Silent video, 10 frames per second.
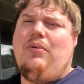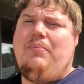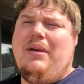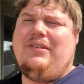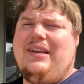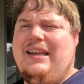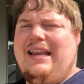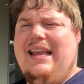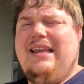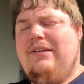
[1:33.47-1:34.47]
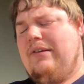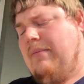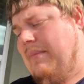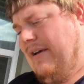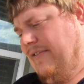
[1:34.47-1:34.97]
Mexican is
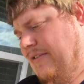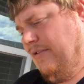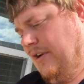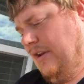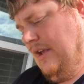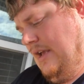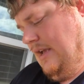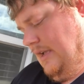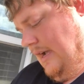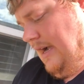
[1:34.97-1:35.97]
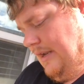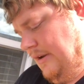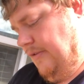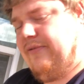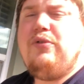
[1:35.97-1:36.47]
my favorite kind
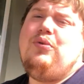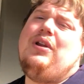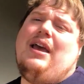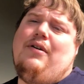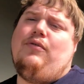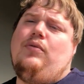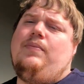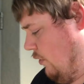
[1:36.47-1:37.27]
of food ever.